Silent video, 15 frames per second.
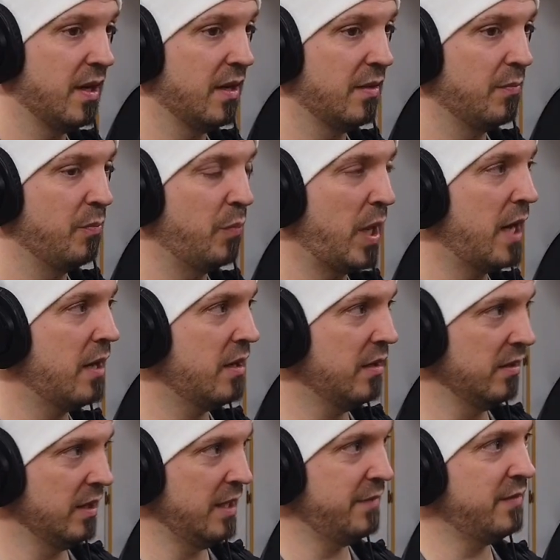yeah.
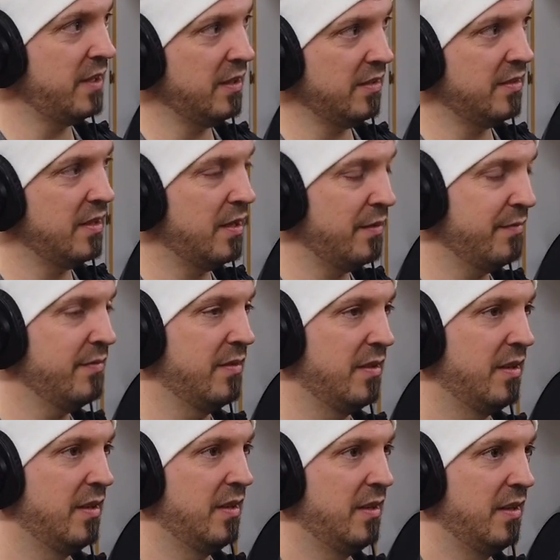Back lifting stuff
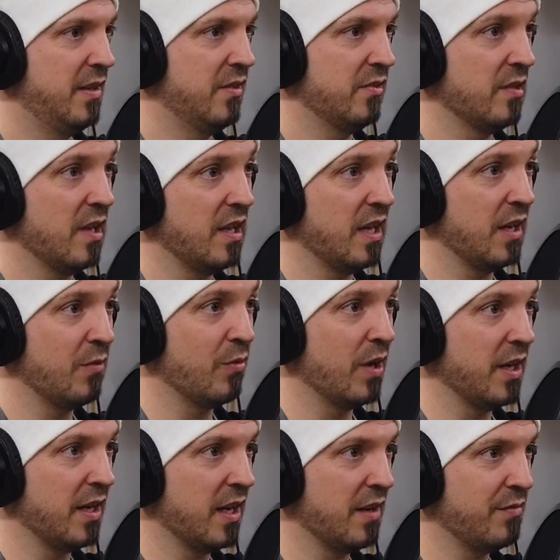is a lot like
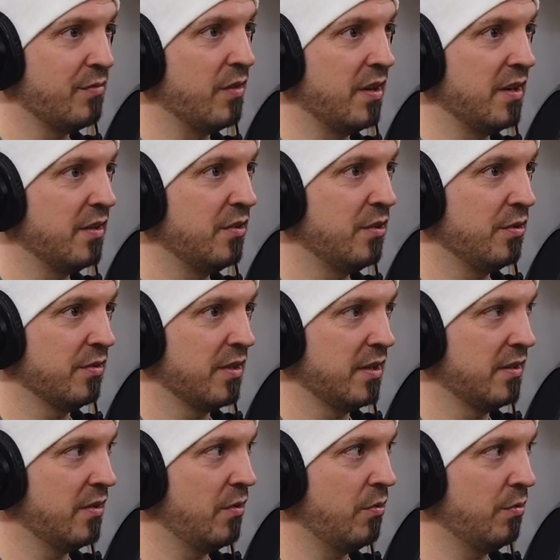running. I've run into
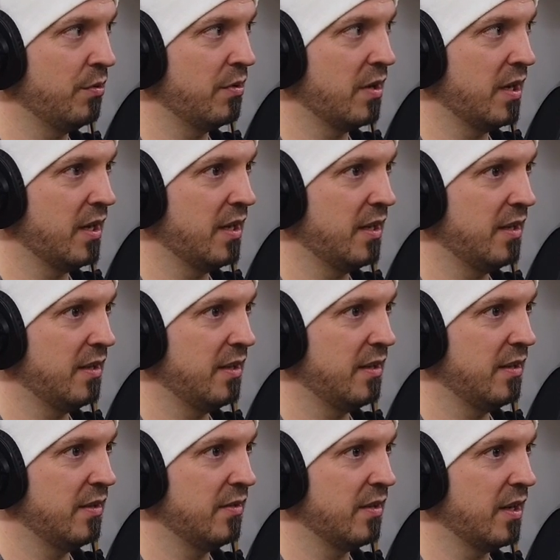like the older I get,
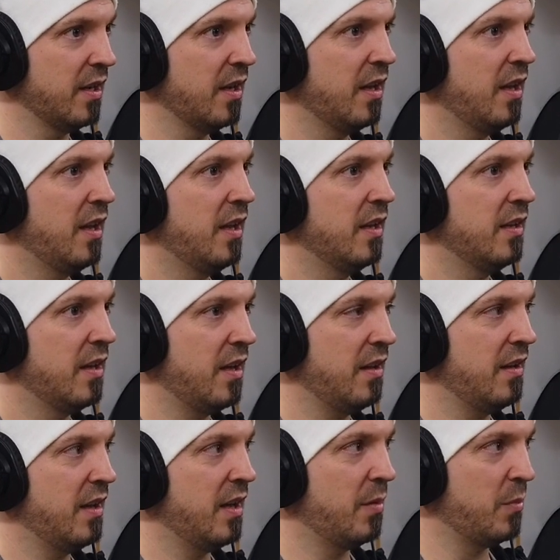it's like,
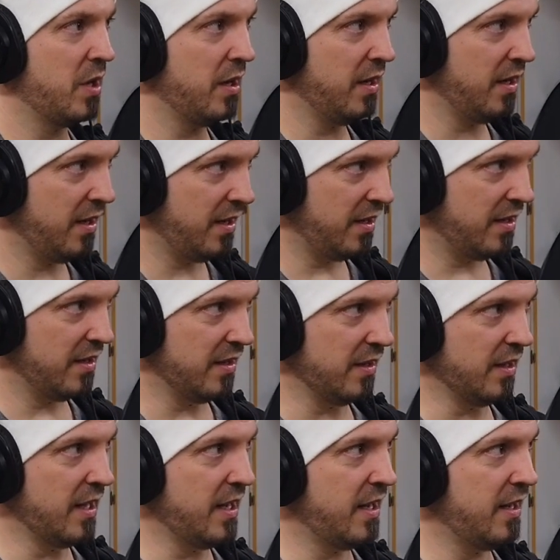no, I'm gonna
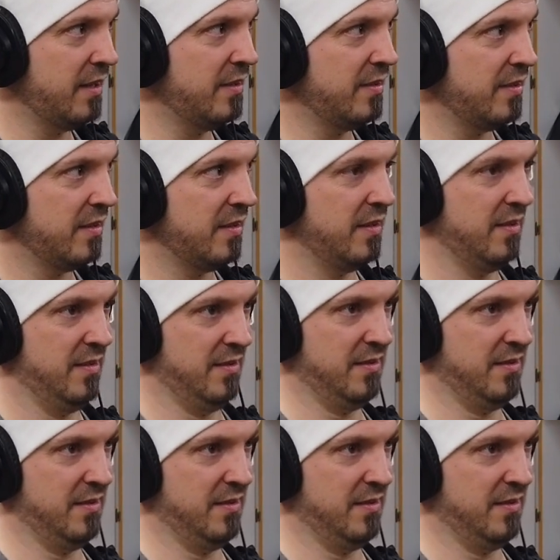legs.